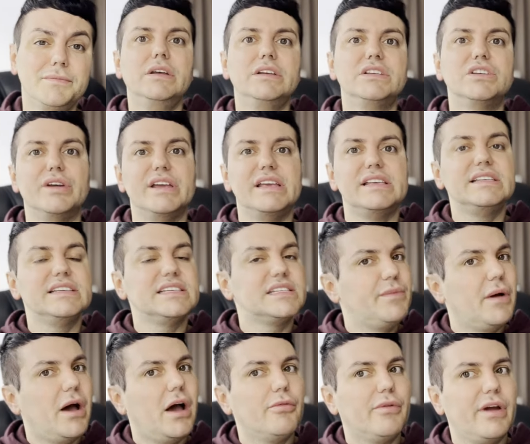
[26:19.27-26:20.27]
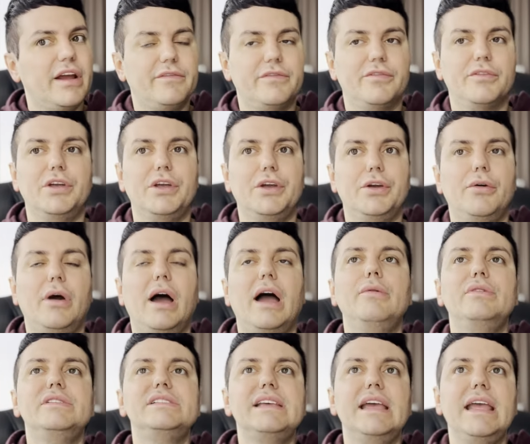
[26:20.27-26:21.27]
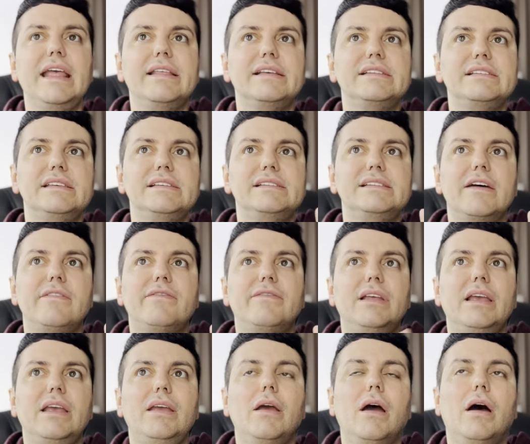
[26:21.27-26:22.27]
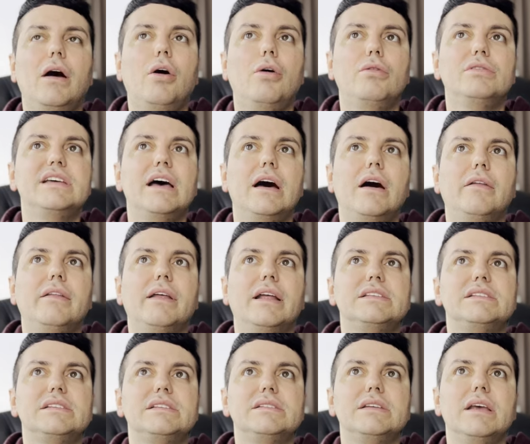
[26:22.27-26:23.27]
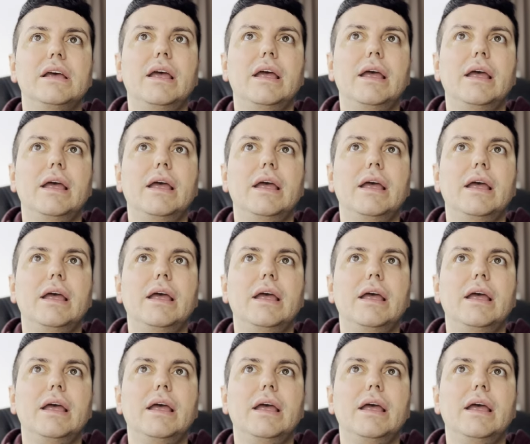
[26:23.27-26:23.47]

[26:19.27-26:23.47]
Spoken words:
So is the spot right for you? I would say this is definitely a hotel that's,